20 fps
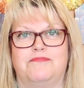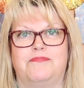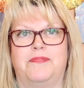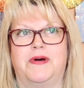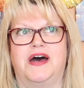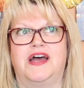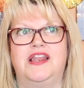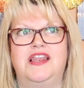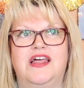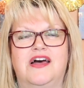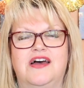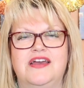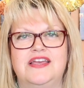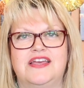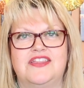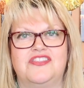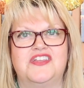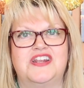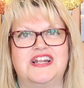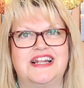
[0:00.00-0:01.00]
But I
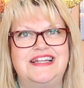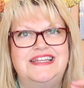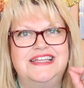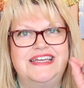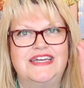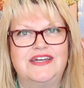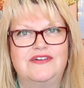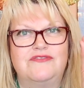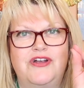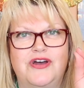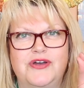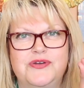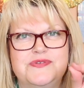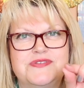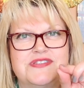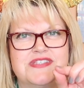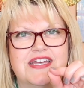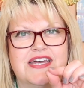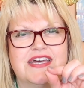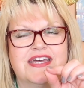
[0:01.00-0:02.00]
like the clear
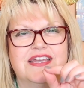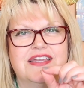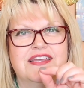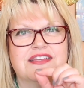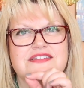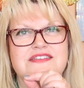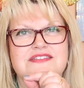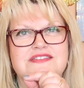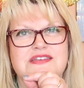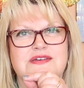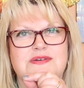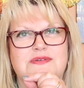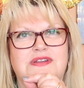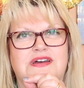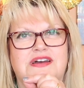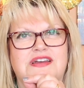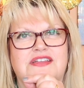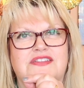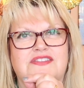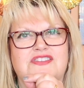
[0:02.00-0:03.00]
rosé, so
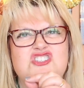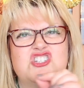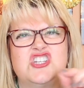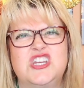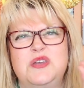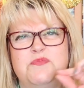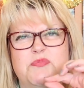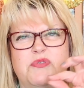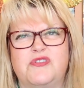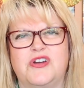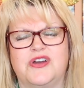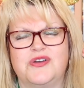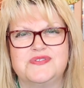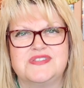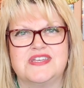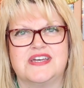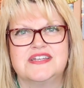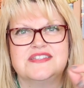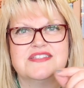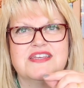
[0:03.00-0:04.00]
like the cheaper
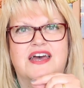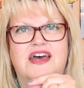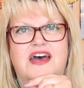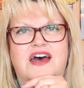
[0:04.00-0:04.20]
rosés.